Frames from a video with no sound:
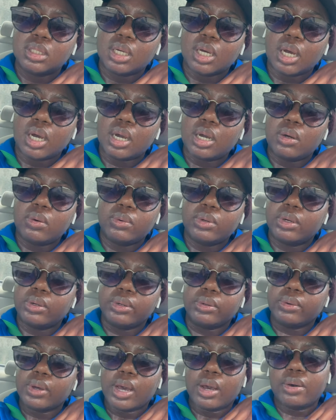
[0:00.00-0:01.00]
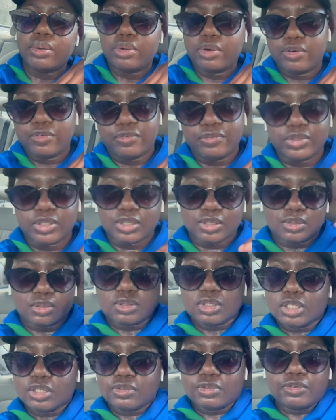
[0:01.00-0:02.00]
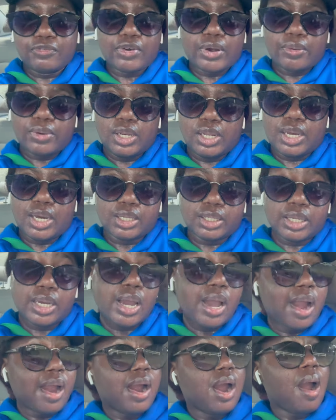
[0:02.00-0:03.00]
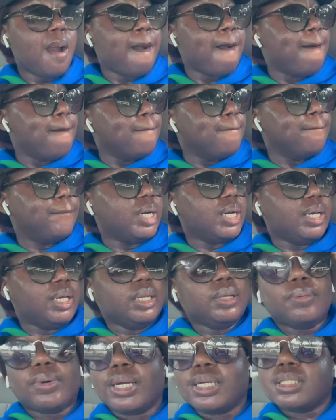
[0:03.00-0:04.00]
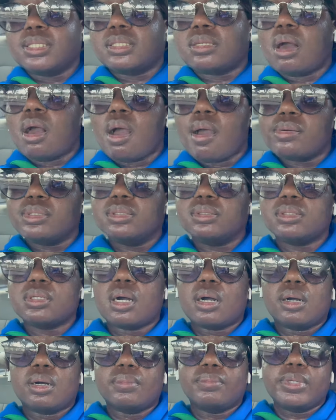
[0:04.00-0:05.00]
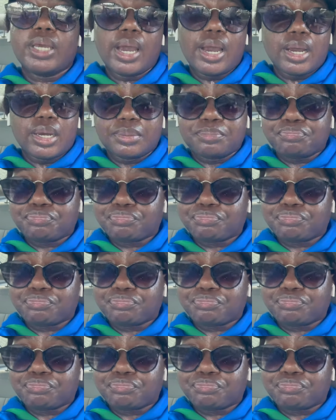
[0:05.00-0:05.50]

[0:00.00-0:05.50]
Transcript: I don't know. I don't know if it's if I really got that. But anyways, um, yeah.